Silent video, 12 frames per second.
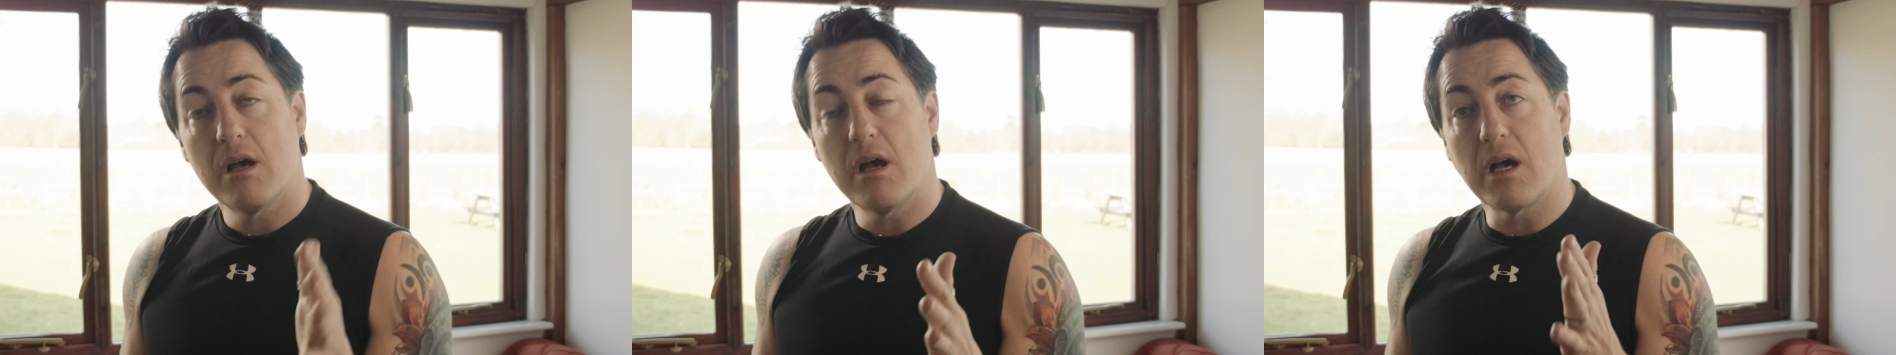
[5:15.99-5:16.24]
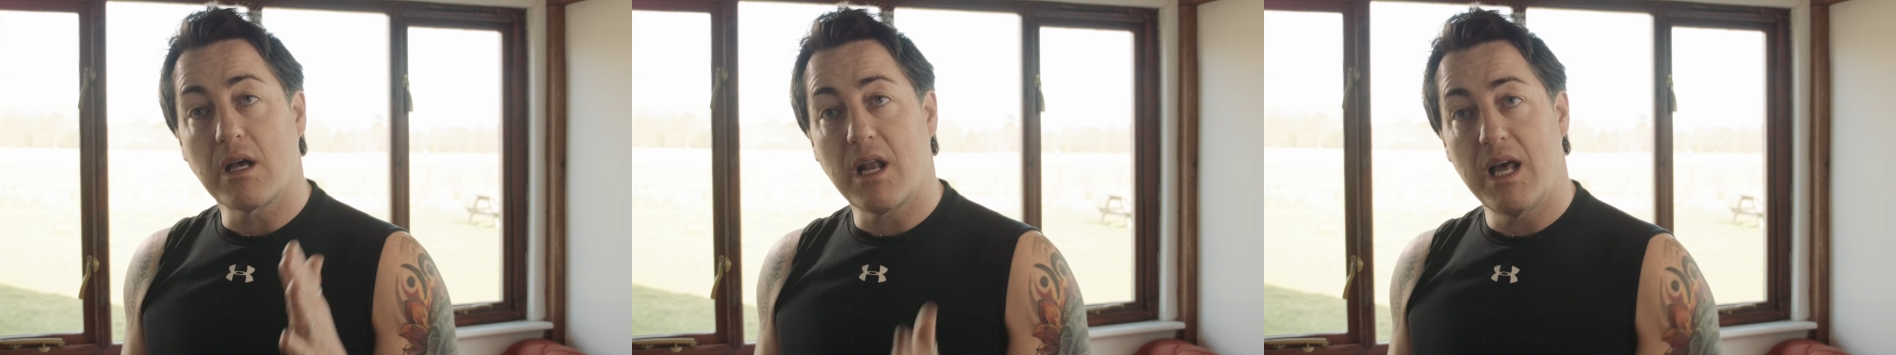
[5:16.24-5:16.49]

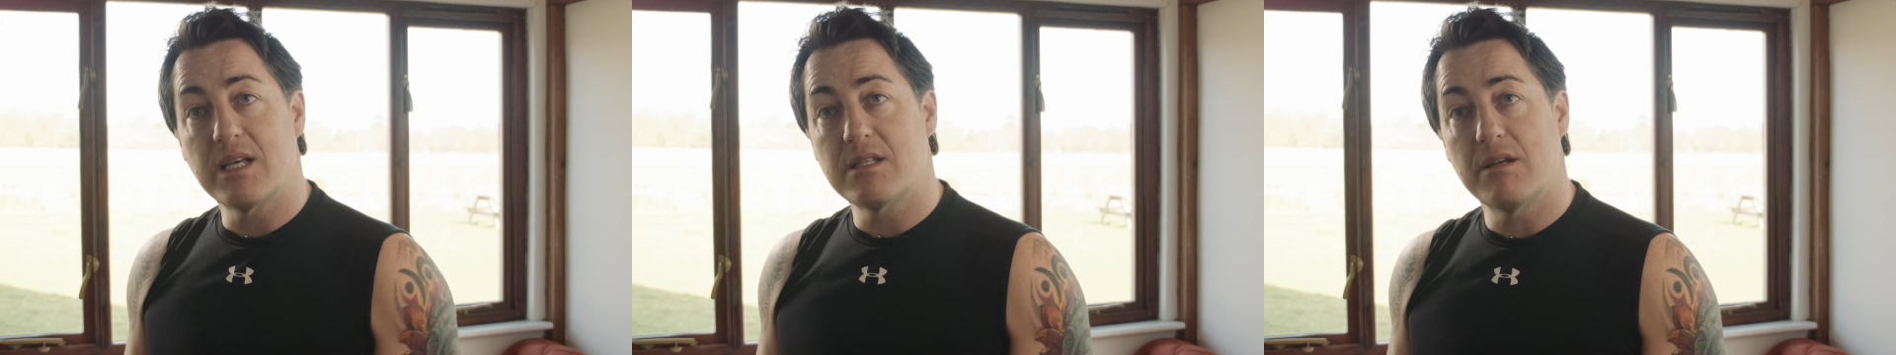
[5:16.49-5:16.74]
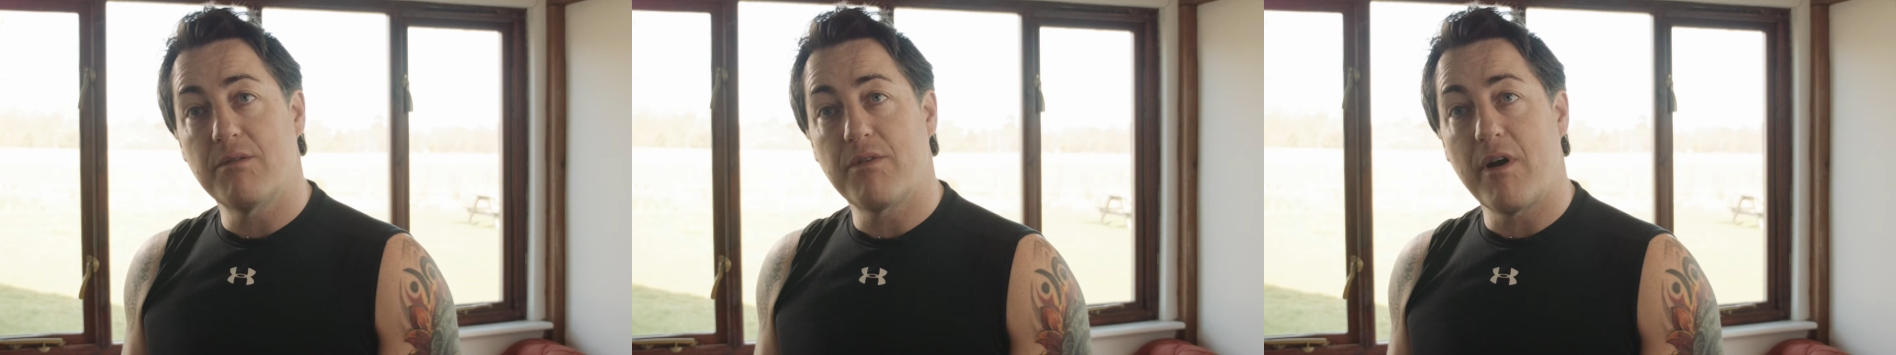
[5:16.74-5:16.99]
a class
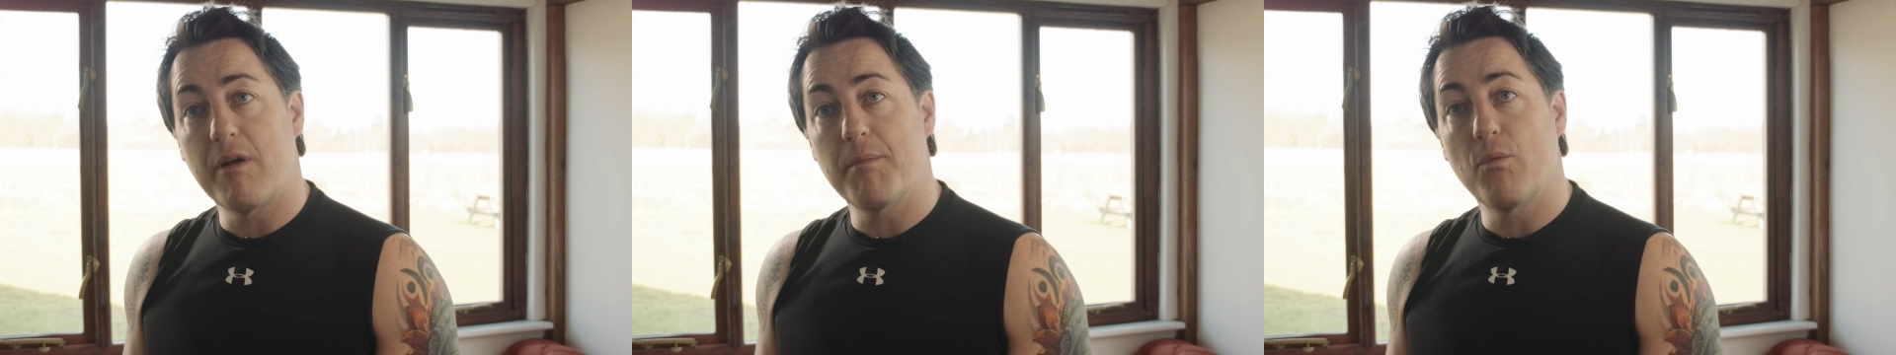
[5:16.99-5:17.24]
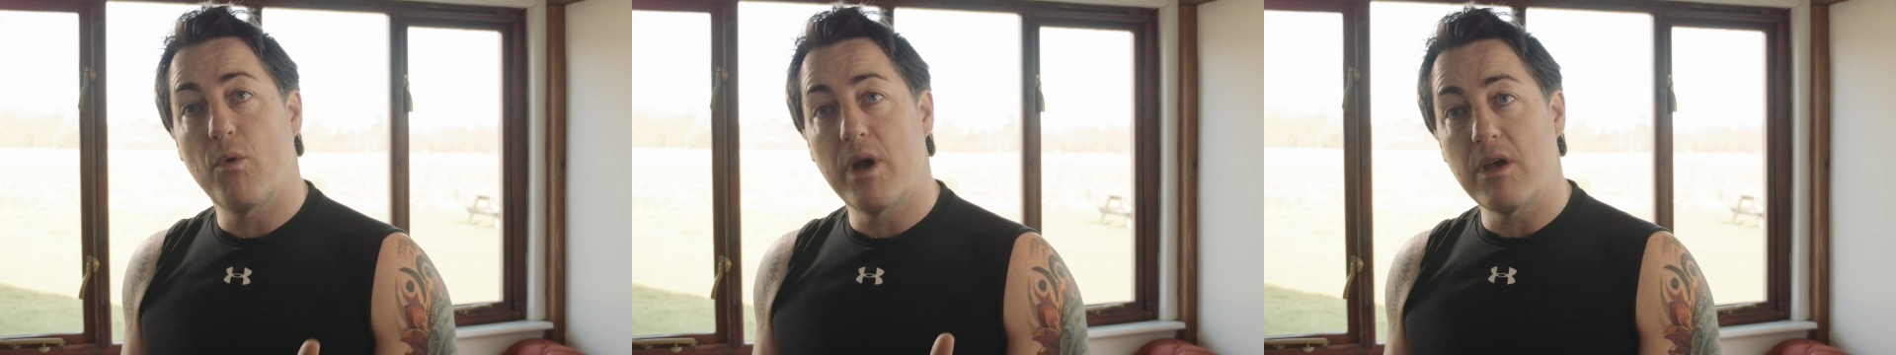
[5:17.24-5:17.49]

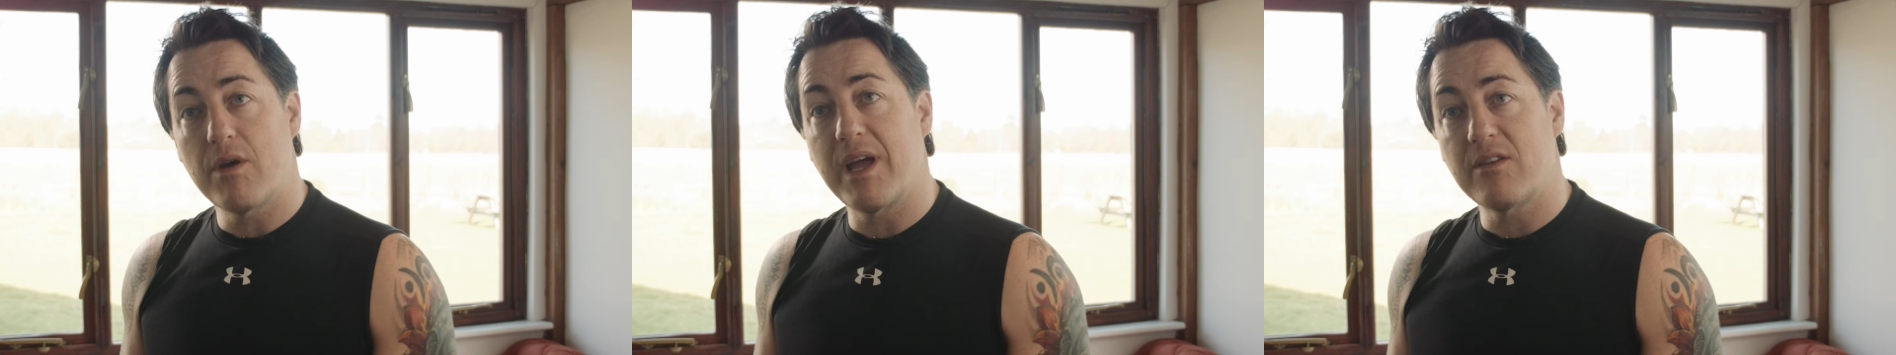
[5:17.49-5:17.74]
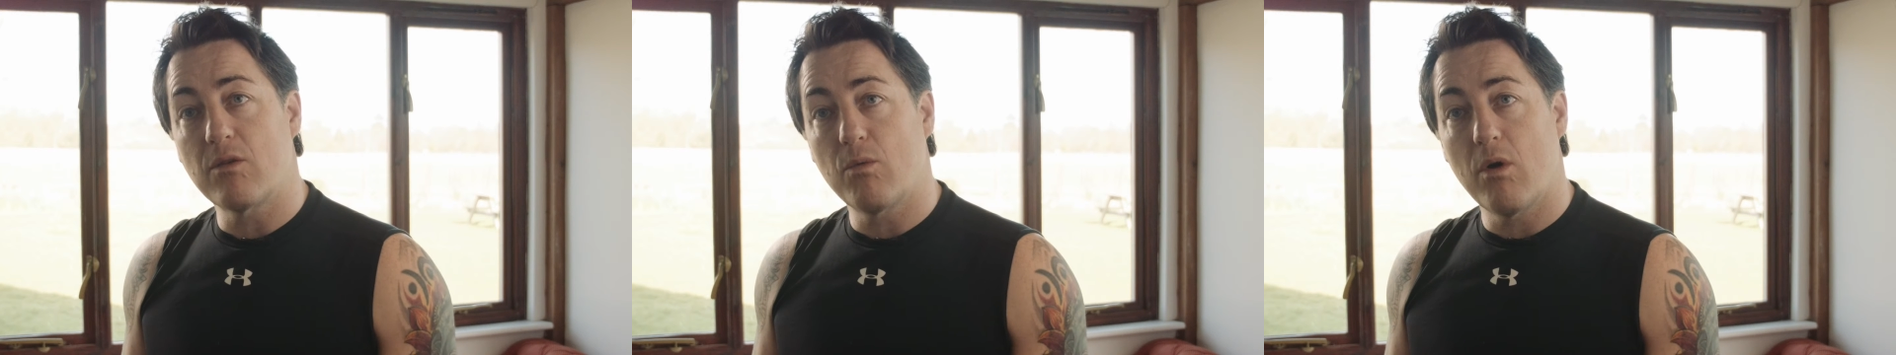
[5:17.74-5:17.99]
environment where you get
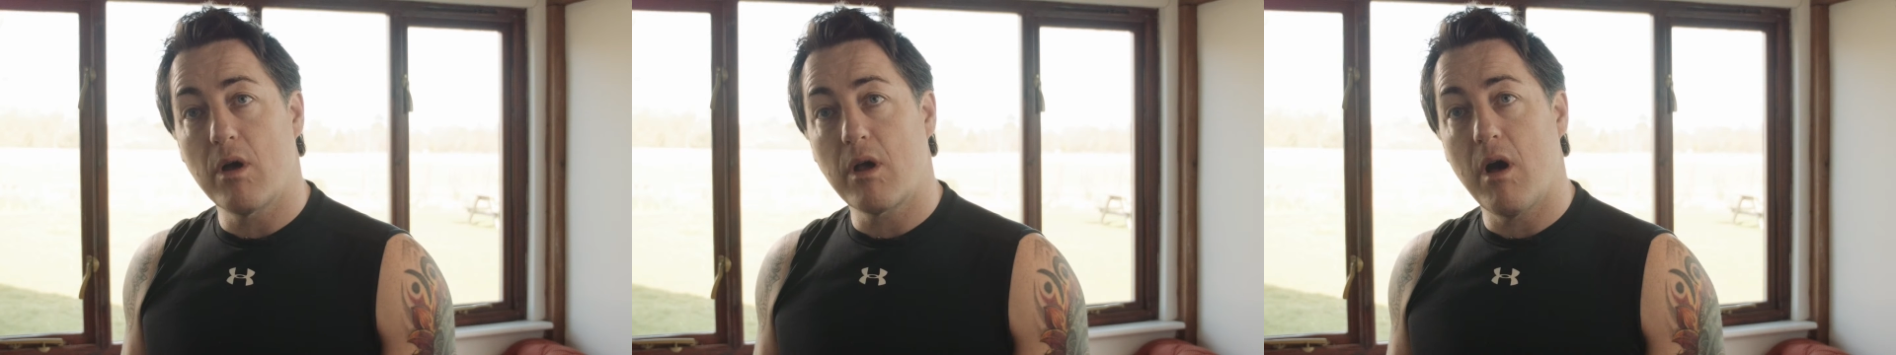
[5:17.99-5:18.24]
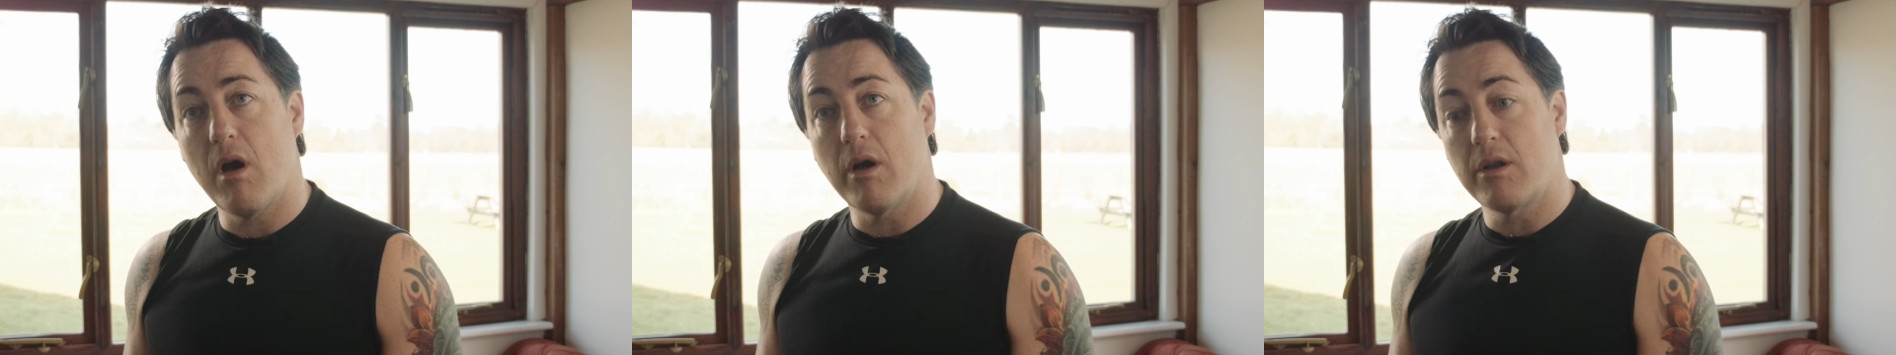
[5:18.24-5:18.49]
to work
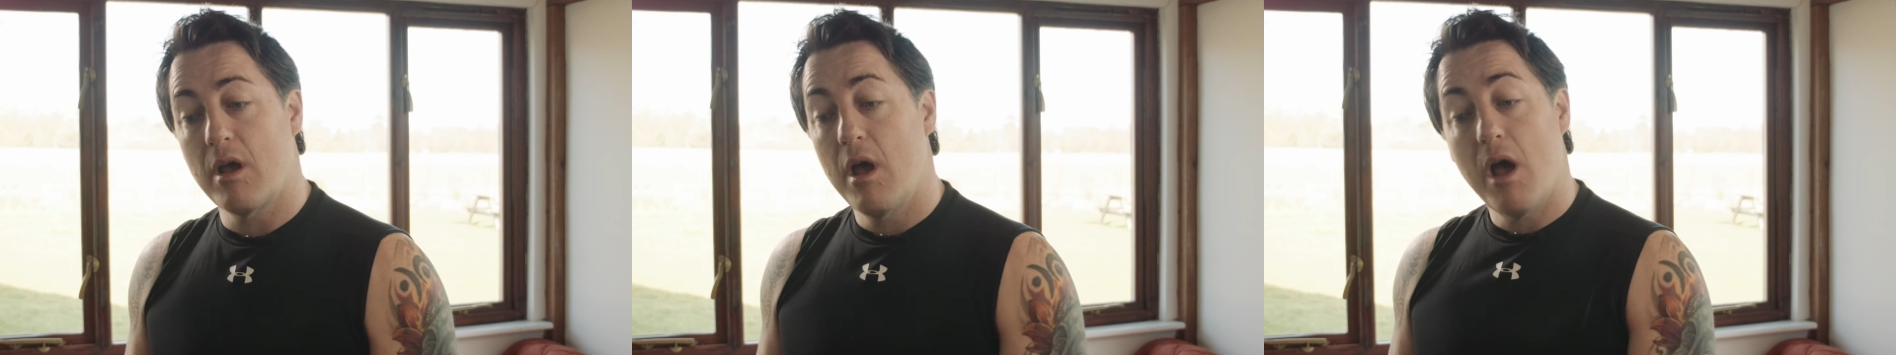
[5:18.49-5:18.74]
hard,